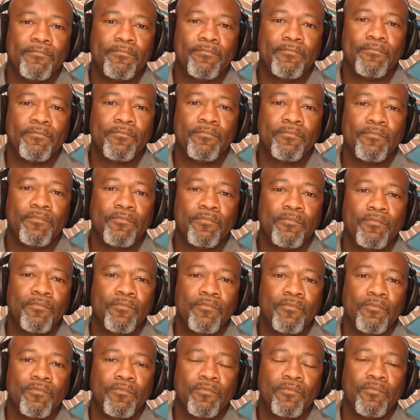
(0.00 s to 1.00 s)

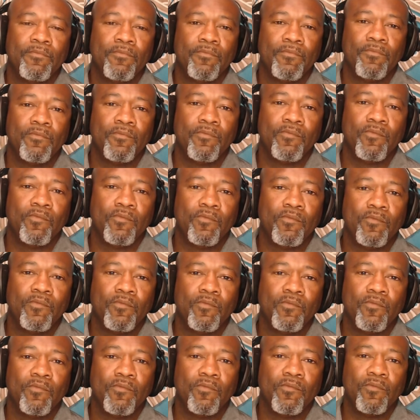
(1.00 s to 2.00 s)

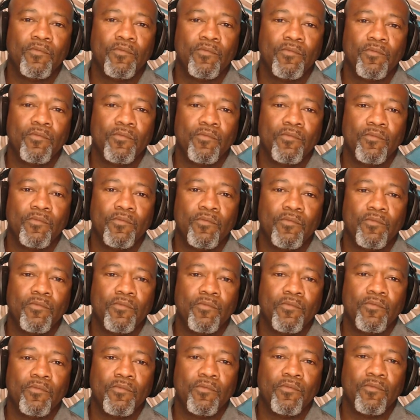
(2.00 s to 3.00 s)

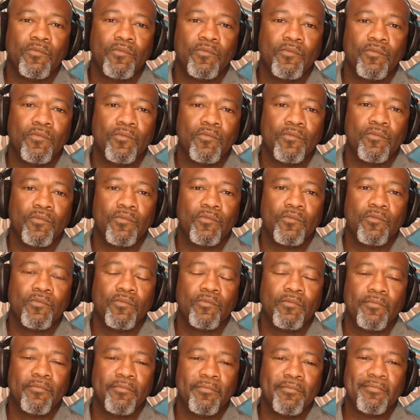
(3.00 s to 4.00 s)

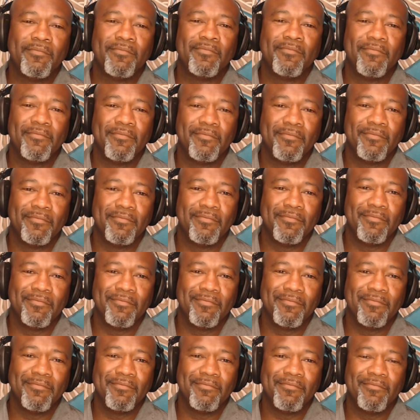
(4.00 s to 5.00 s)

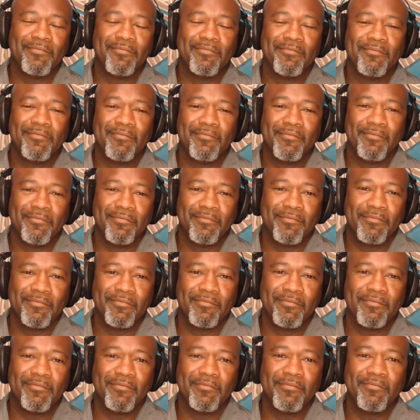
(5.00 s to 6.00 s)

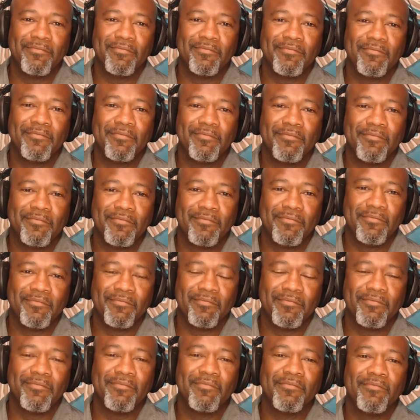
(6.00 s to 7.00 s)

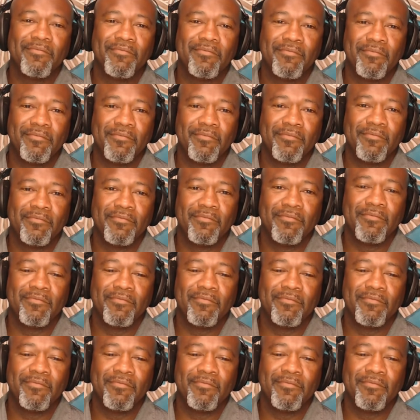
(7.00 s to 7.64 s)
The person shown says nothing.